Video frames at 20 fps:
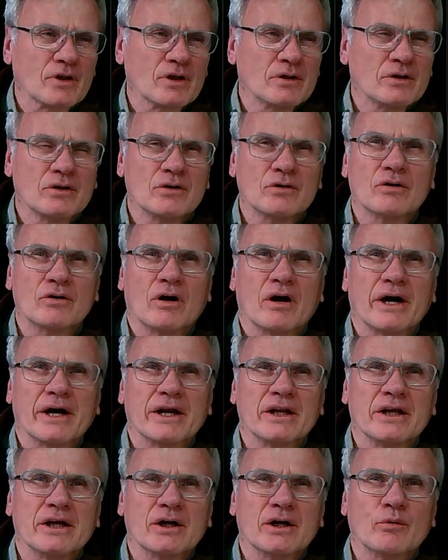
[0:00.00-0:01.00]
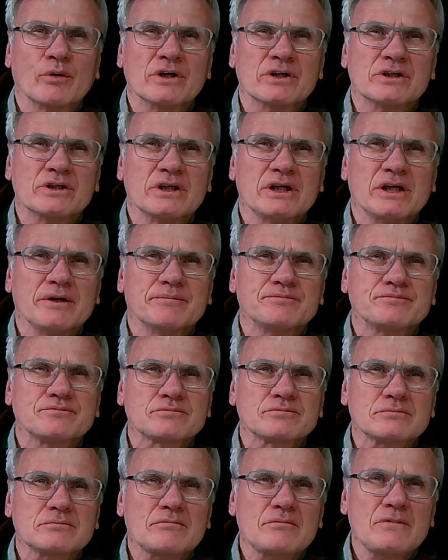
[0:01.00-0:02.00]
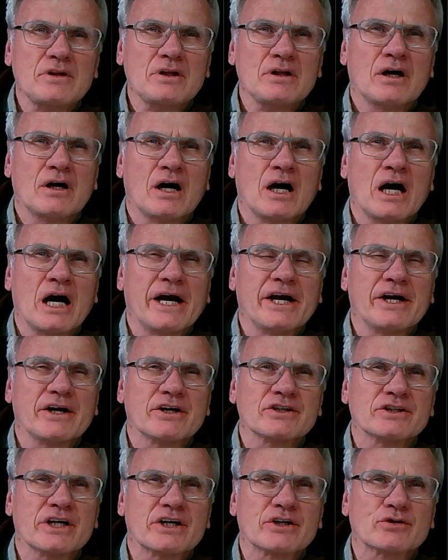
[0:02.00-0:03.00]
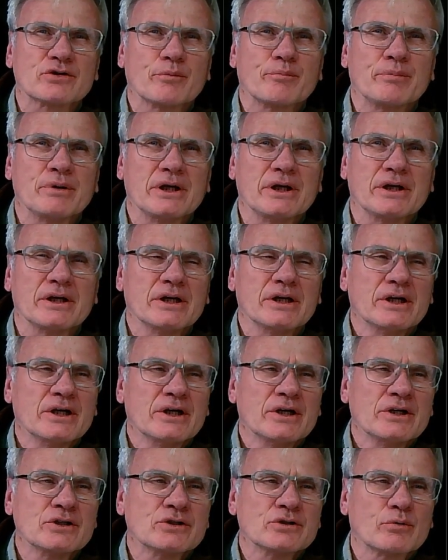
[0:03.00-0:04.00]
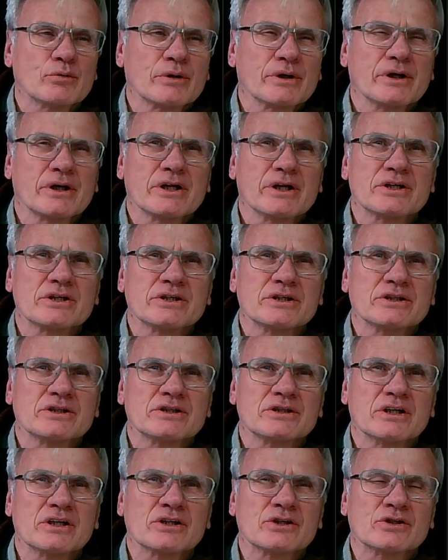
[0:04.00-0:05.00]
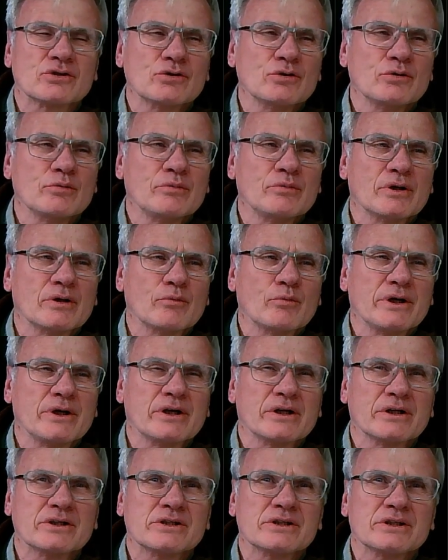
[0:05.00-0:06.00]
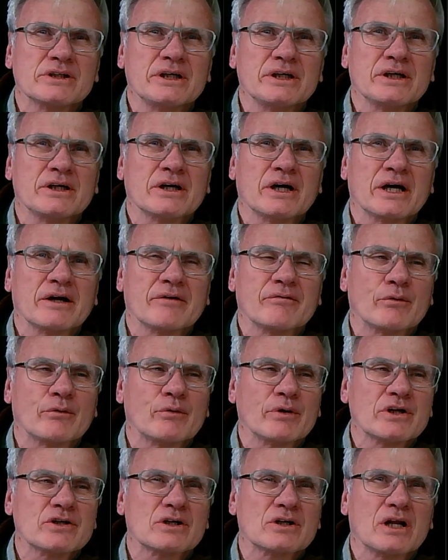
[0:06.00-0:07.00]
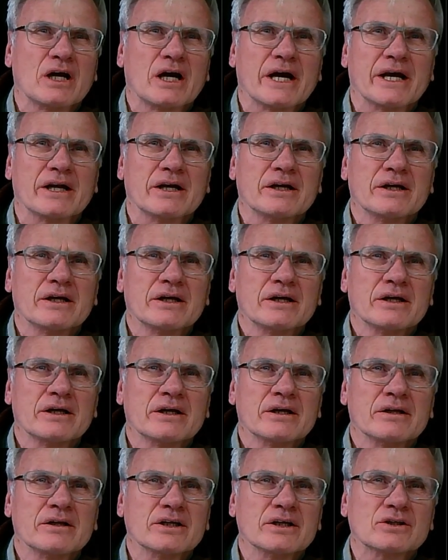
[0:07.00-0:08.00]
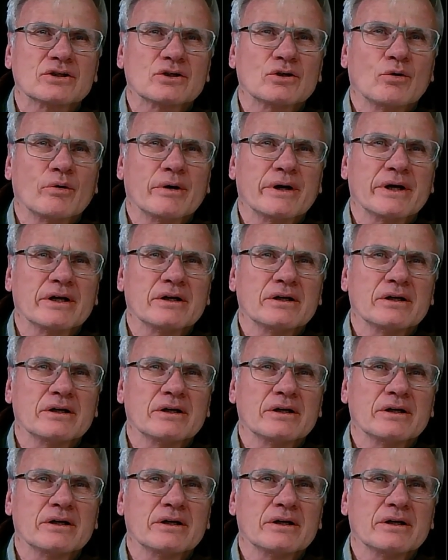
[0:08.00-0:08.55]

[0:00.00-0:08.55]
drawing here, we see a higher central peak. So we're going to assume that we can see kind of the ridge line that's going